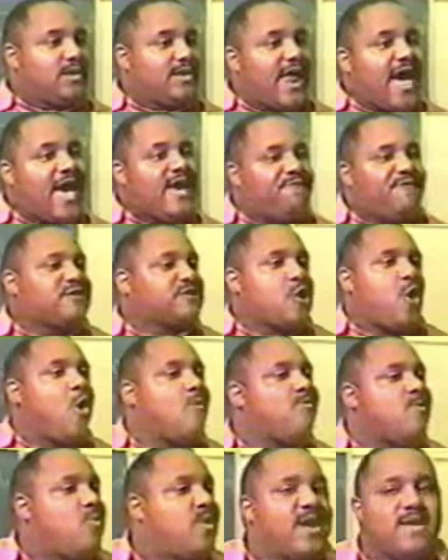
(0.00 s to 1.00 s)
Life is
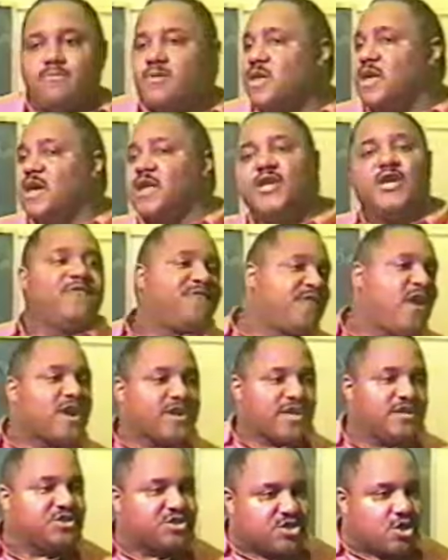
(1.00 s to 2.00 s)
over with. End of
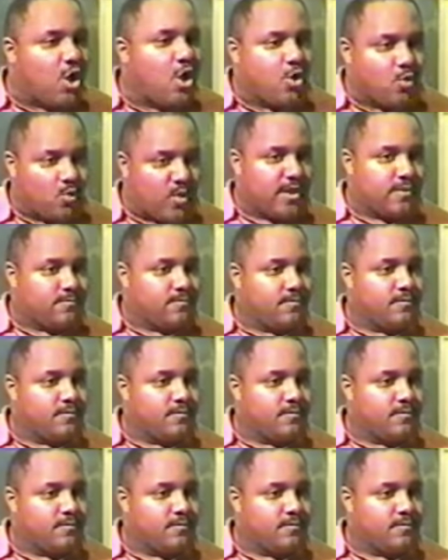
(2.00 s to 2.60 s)
fucking story.